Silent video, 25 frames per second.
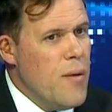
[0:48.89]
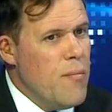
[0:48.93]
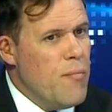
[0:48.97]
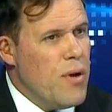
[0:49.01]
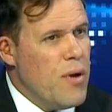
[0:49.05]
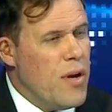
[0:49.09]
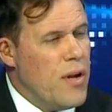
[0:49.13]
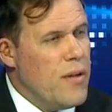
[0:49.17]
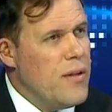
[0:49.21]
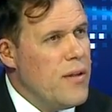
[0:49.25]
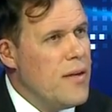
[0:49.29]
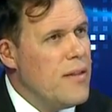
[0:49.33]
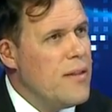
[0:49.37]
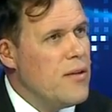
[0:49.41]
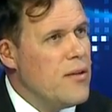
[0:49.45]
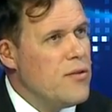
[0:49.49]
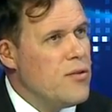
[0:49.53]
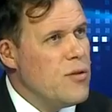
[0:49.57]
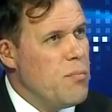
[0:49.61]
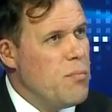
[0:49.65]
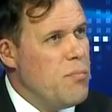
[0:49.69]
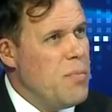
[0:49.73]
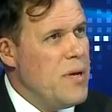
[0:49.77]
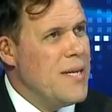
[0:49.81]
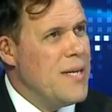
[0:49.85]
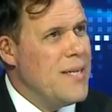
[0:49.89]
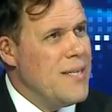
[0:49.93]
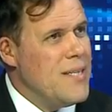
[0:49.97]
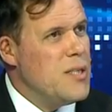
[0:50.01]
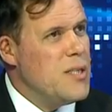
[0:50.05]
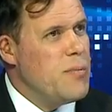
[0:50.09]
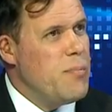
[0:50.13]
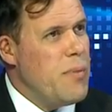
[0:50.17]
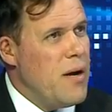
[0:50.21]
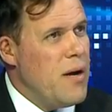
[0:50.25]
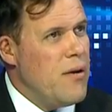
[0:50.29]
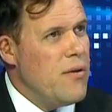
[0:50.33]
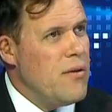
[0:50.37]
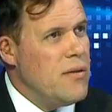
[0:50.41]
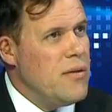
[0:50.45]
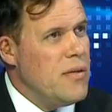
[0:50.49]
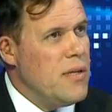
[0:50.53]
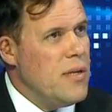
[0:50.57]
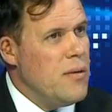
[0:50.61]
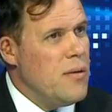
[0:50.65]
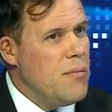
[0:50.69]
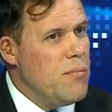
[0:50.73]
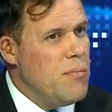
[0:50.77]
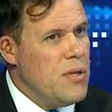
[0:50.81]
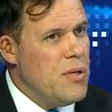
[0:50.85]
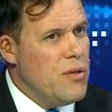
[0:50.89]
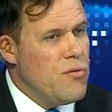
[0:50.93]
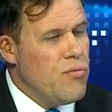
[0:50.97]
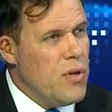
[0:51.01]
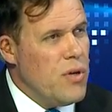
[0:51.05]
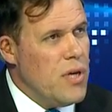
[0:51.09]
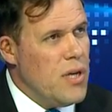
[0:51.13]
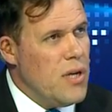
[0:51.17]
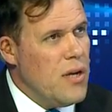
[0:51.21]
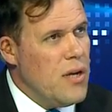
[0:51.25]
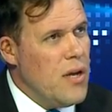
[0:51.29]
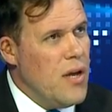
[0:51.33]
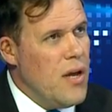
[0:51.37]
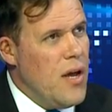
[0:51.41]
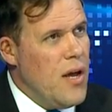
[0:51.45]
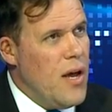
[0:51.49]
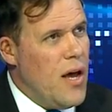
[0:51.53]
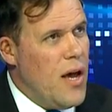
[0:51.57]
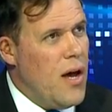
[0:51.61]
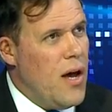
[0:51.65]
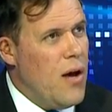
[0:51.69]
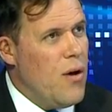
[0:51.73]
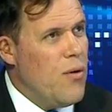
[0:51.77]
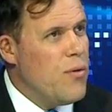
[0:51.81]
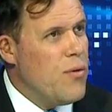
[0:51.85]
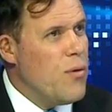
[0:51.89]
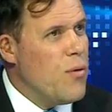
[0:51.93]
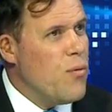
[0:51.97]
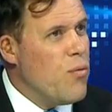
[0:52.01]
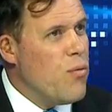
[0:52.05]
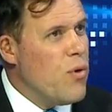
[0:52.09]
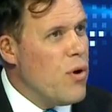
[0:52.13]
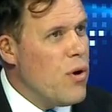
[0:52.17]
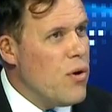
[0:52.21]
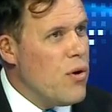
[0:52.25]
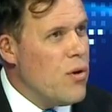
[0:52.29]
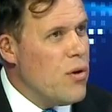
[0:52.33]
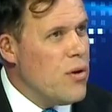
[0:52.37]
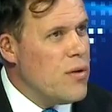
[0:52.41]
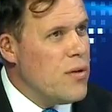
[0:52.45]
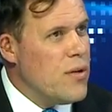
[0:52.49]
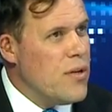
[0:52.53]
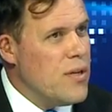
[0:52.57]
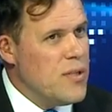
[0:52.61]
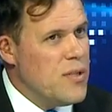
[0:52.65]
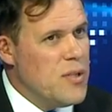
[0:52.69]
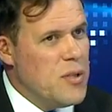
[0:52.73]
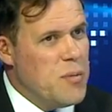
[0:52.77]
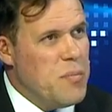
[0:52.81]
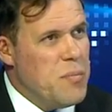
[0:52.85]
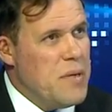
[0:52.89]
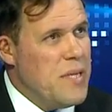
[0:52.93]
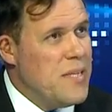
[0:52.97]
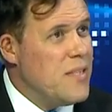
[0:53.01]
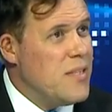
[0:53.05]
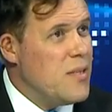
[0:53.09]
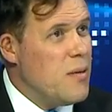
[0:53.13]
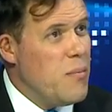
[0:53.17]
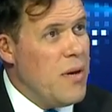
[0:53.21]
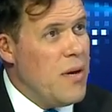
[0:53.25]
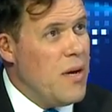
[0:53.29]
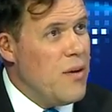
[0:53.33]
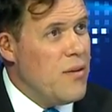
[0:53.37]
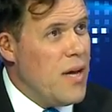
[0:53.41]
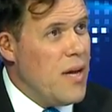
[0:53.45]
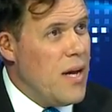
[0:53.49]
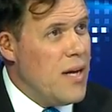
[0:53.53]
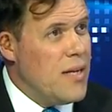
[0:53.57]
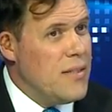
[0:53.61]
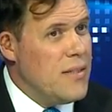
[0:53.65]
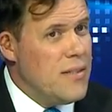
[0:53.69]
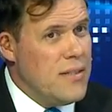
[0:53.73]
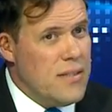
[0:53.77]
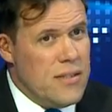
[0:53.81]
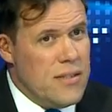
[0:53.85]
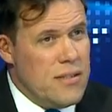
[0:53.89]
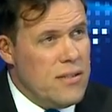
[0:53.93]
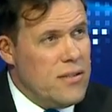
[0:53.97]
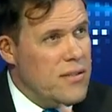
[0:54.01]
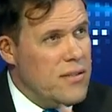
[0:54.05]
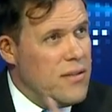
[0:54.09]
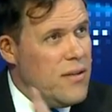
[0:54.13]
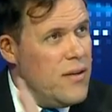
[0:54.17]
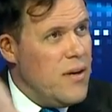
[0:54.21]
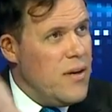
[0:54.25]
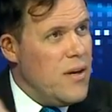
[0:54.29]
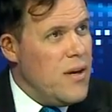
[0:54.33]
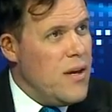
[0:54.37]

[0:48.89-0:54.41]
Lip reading: but I think there's a big disparity between how the world speaks about ISIS,